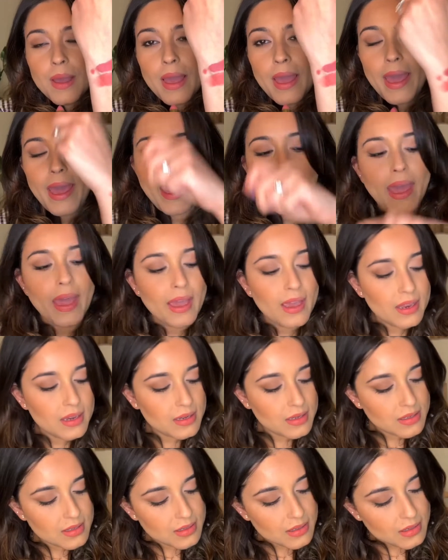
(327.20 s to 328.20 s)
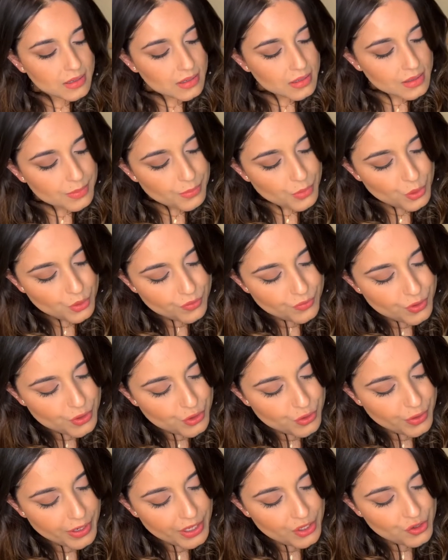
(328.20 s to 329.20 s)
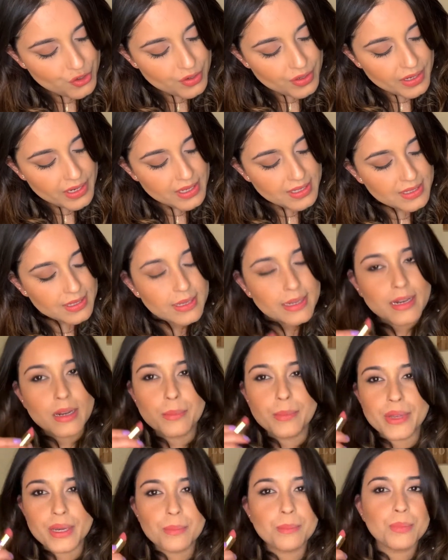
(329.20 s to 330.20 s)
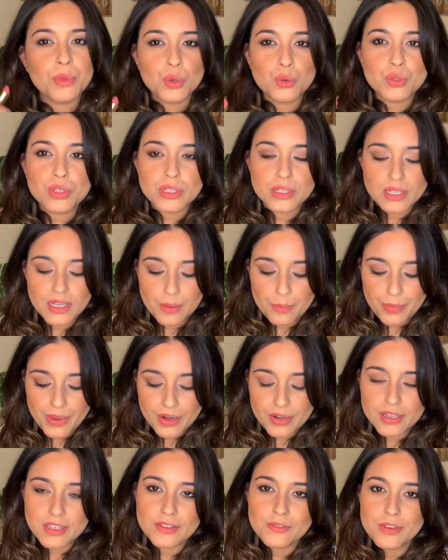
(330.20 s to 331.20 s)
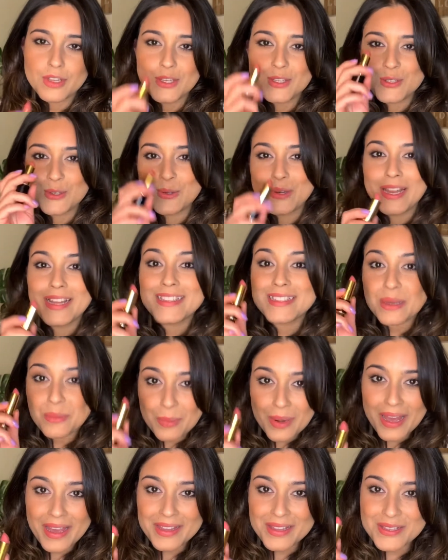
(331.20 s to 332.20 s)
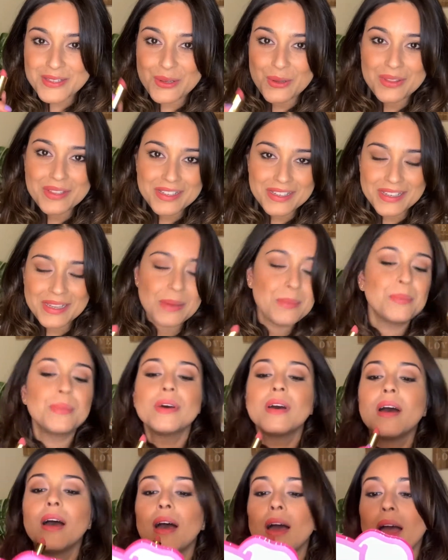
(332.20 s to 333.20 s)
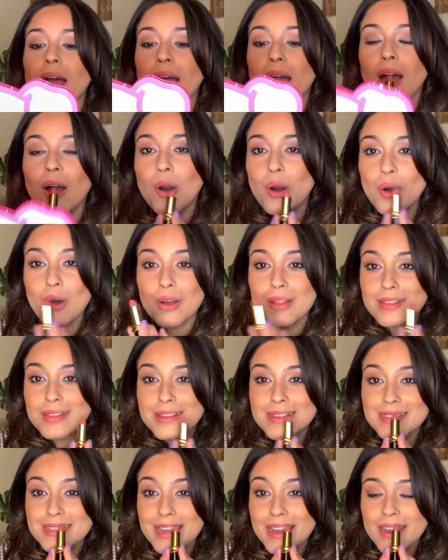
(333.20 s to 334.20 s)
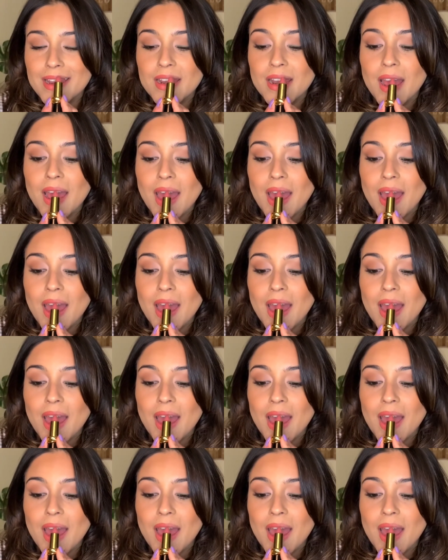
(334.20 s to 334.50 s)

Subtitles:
And Beautiful Stranger is a little bit muted comparatively. So let's apply this on the lip on this side.